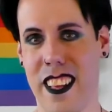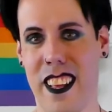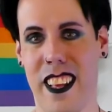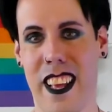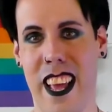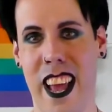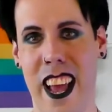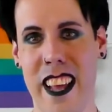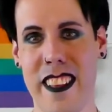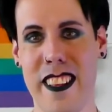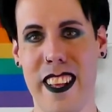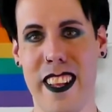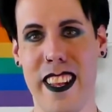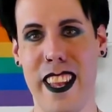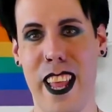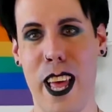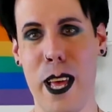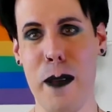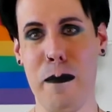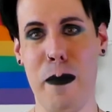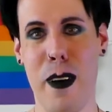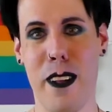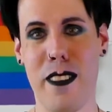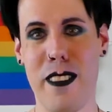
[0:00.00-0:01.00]
hit that
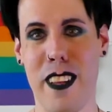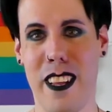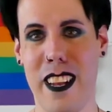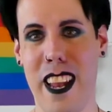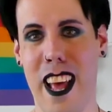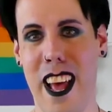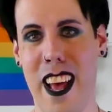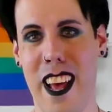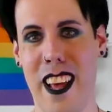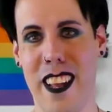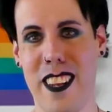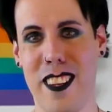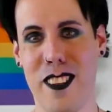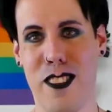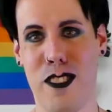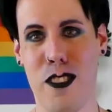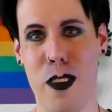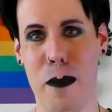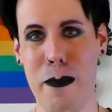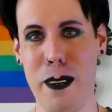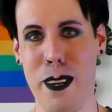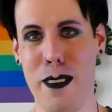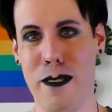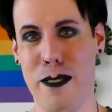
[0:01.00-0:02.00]
like button and show
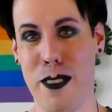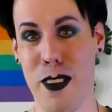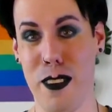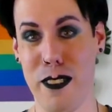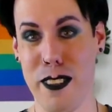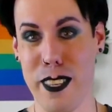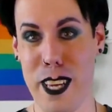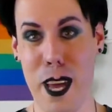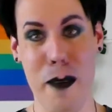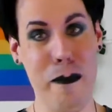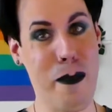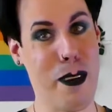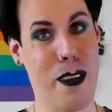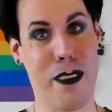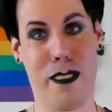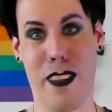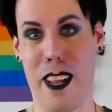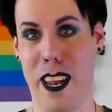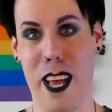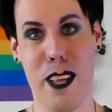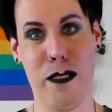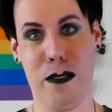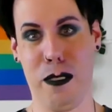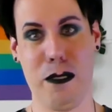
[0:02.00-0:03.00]
me the views again, because the
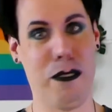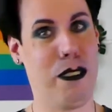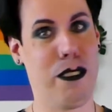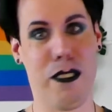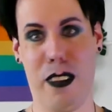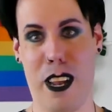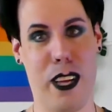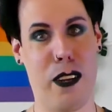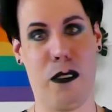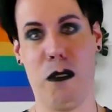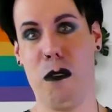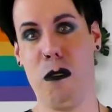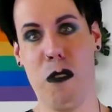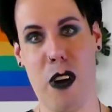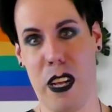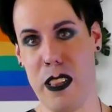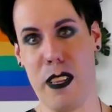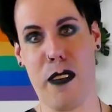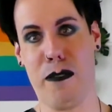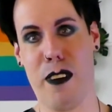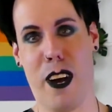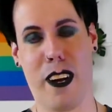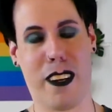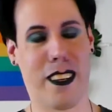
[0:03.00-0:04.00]
last one was like, what
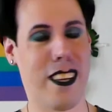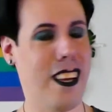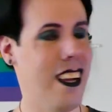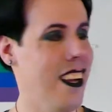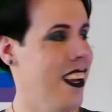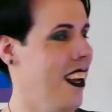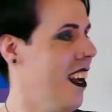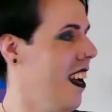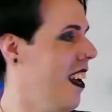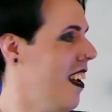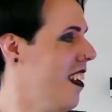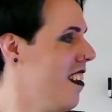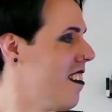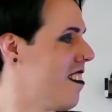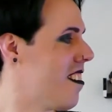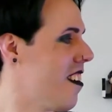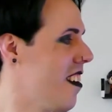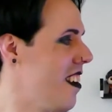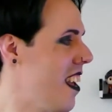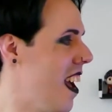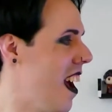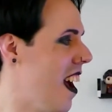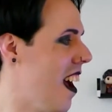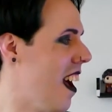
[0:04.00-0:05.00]
the fuck. So
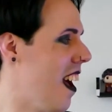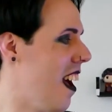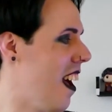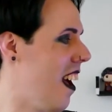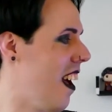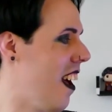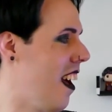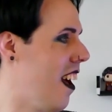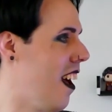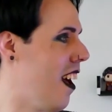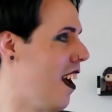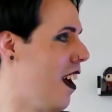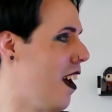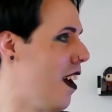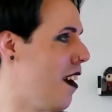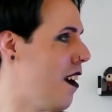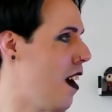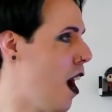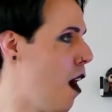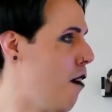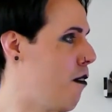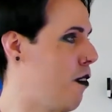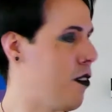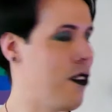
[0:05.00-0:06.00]
yeah,
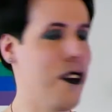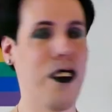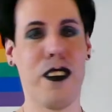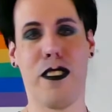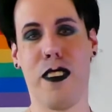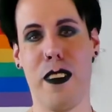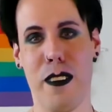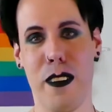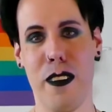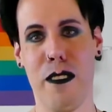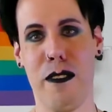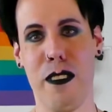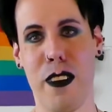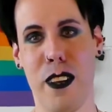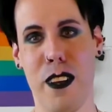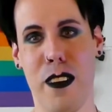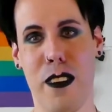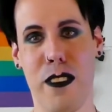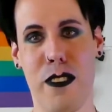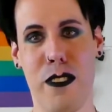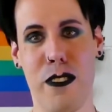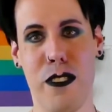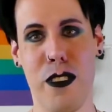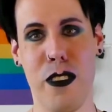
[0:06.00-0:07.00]
I will be doing some other
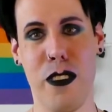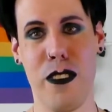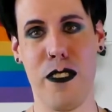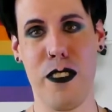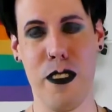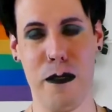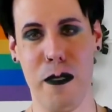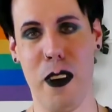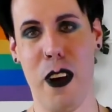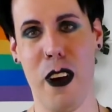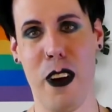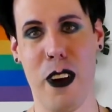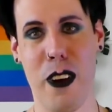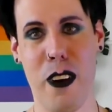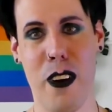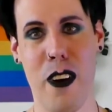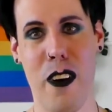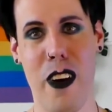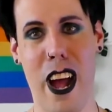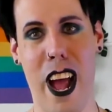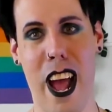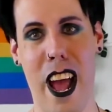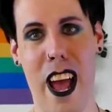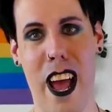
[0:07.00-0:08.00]
videos too
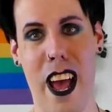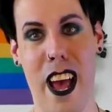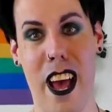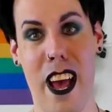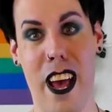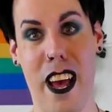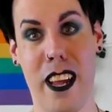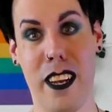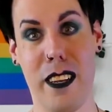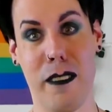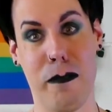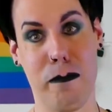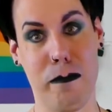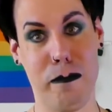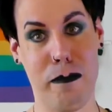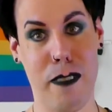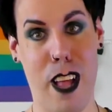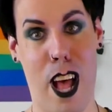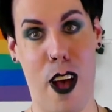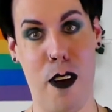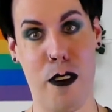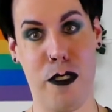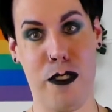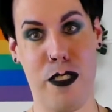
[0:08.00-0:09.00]
tomorrow, and
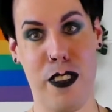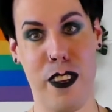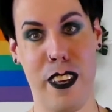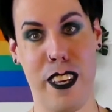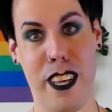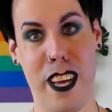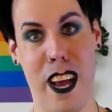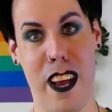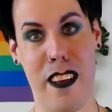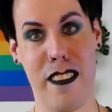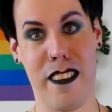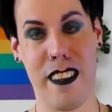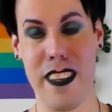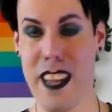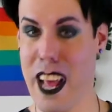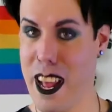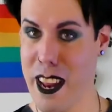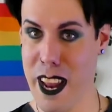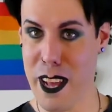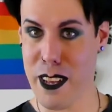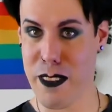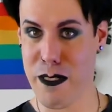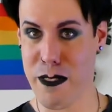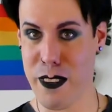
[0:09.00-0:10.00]
I'll see you guys in the
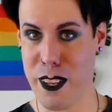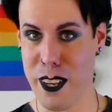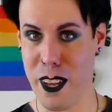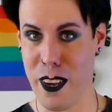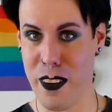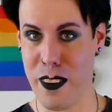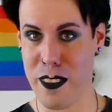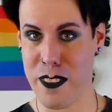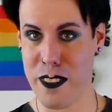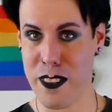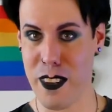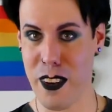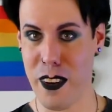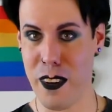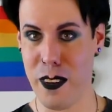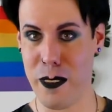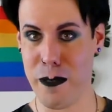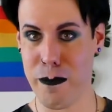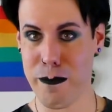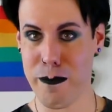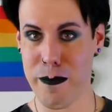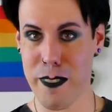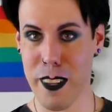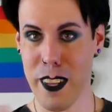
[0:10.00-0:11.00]
next video. So